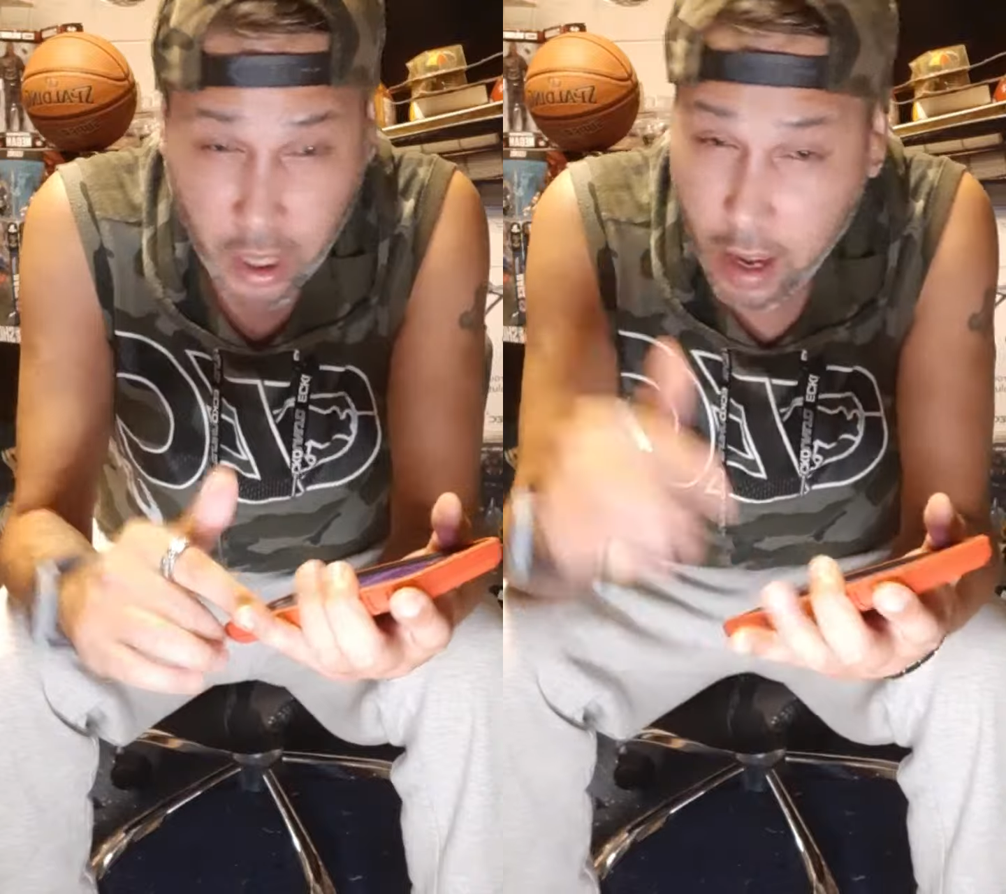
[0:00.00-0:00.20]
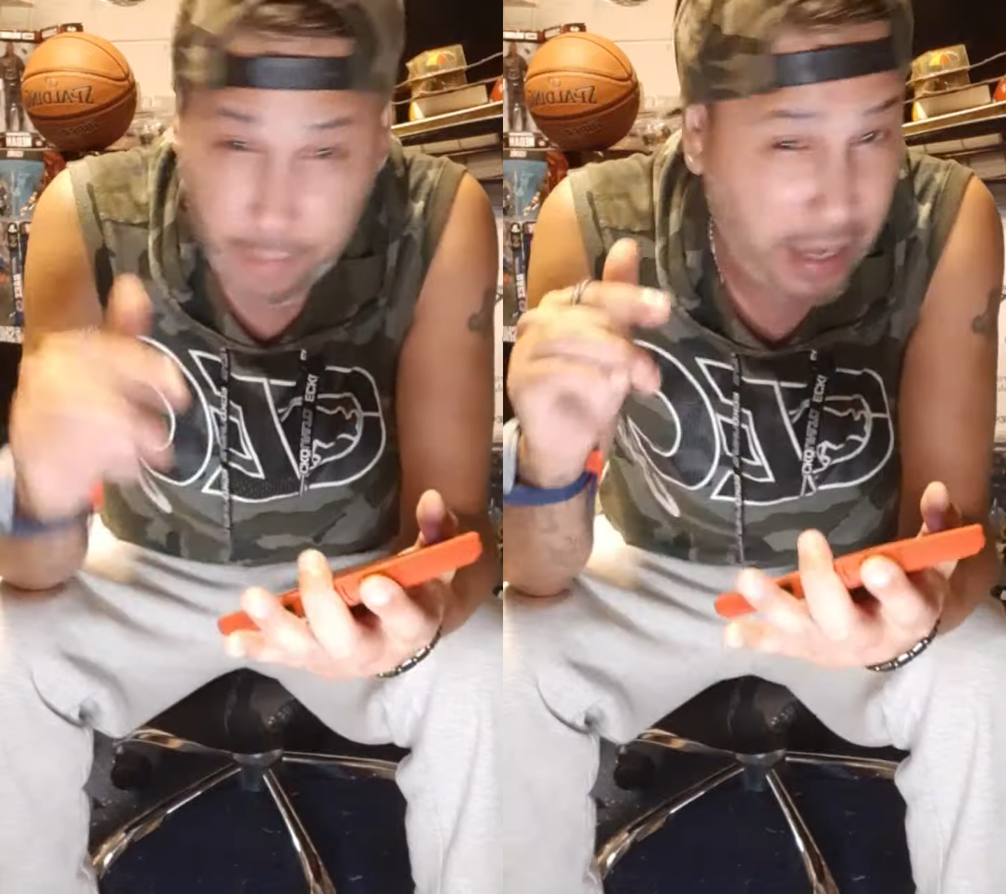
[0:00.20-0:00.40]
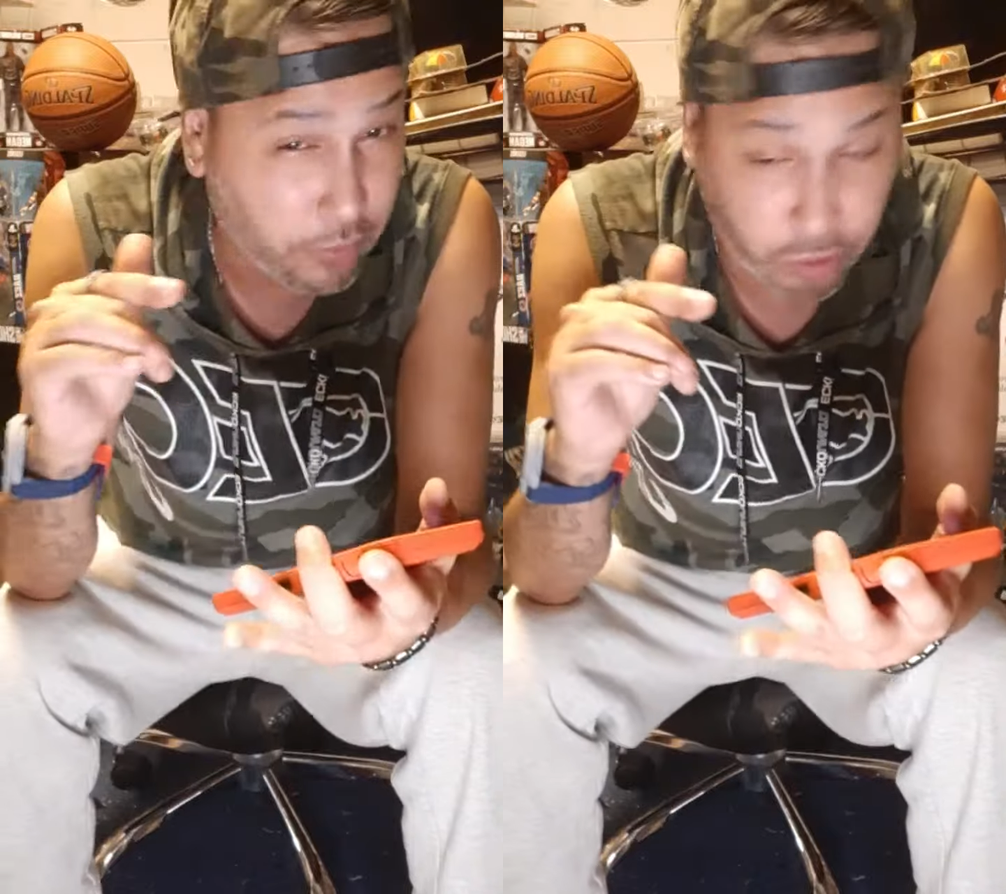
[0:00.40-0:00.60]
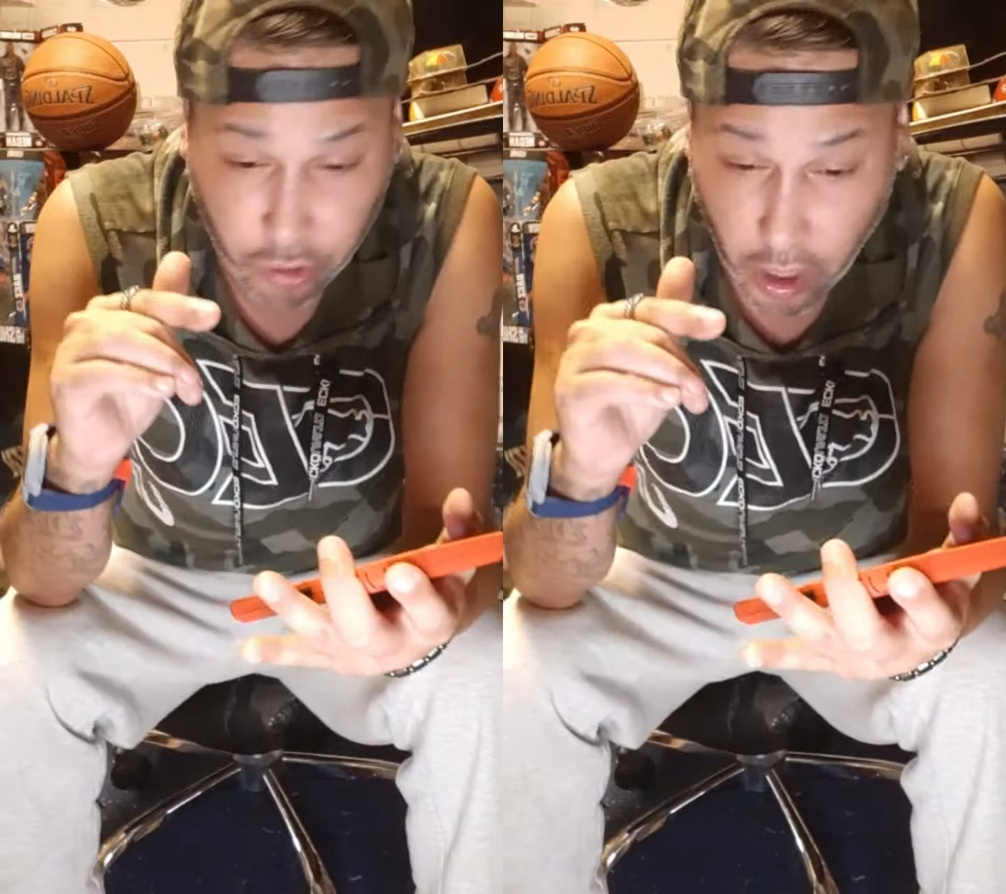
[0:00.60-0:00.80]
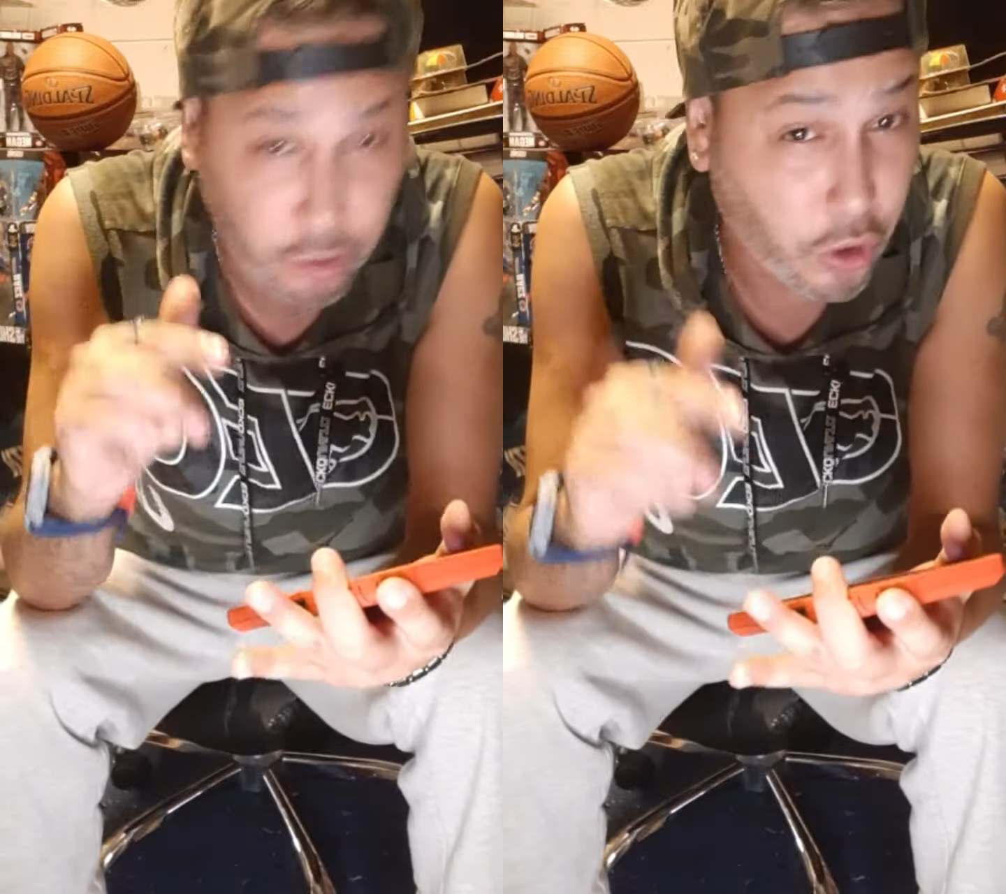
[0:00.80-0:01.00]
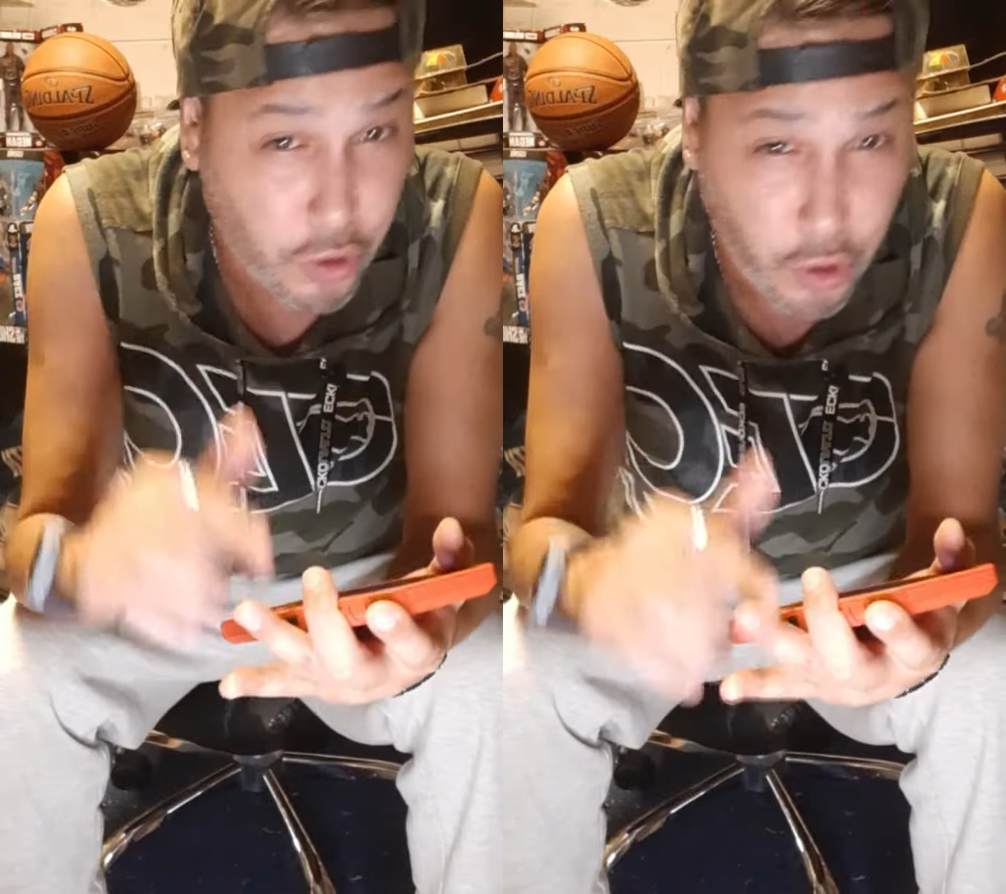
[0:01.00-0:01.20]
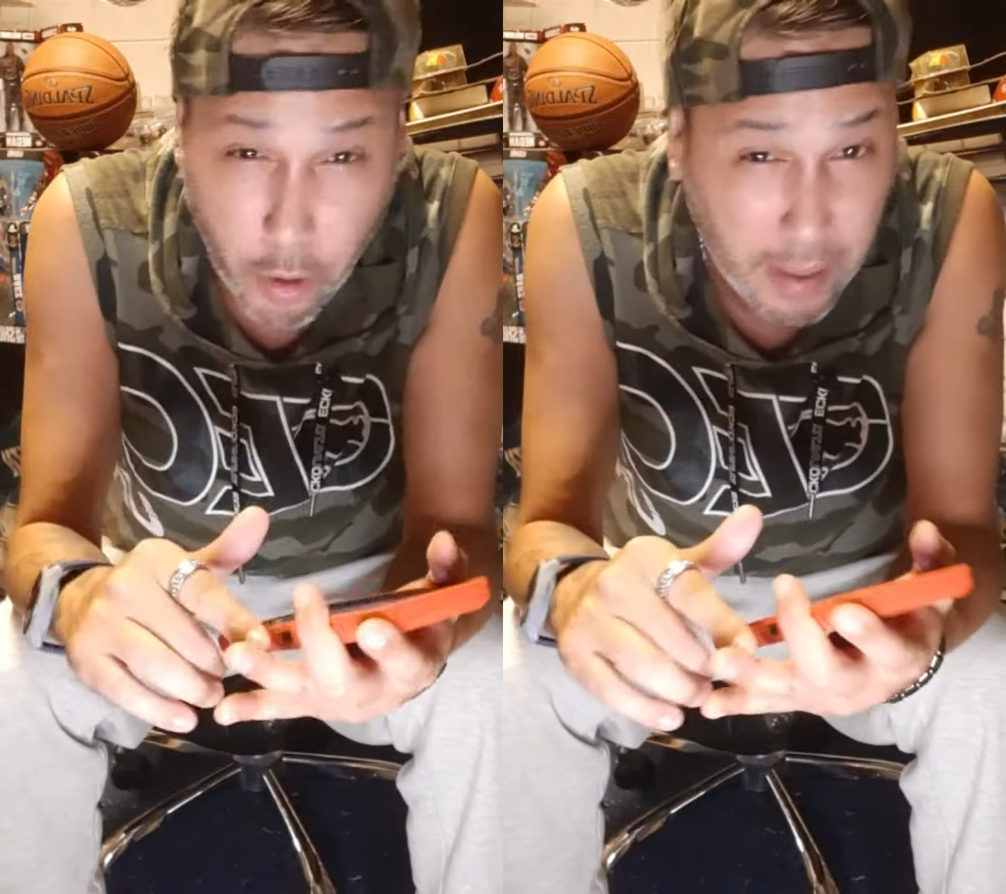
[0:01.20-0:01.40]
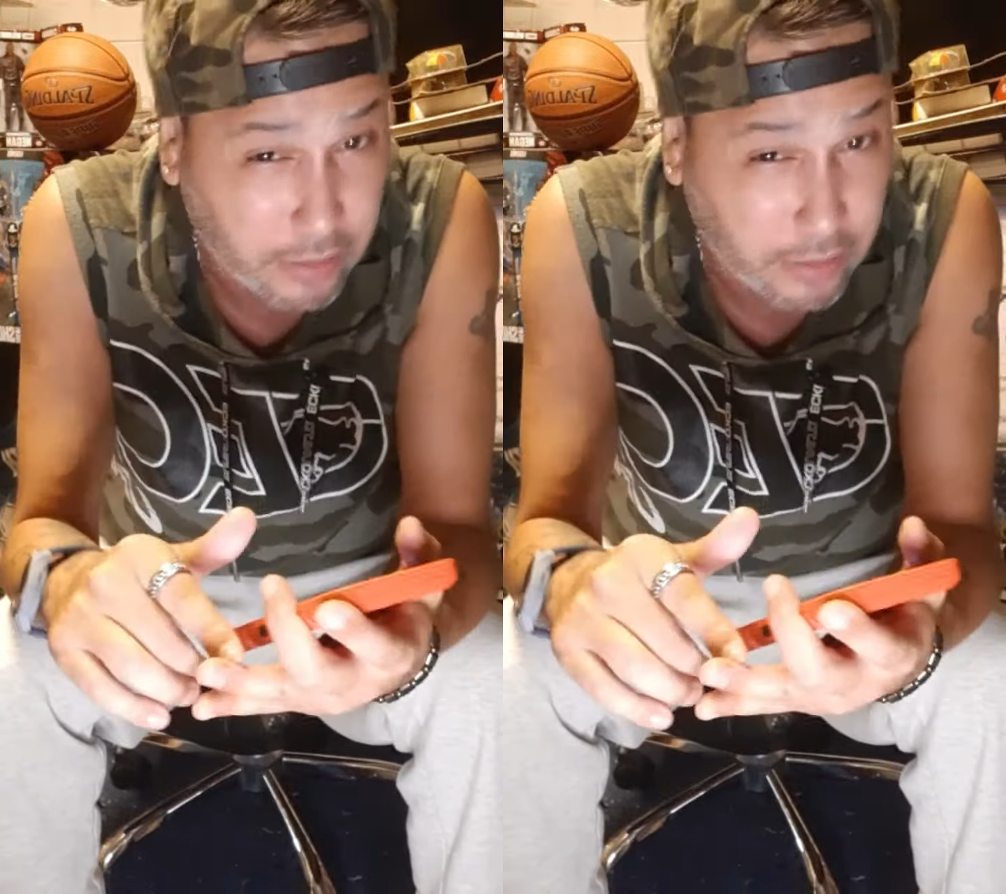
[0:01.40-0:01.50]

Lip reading: I'm not judging you about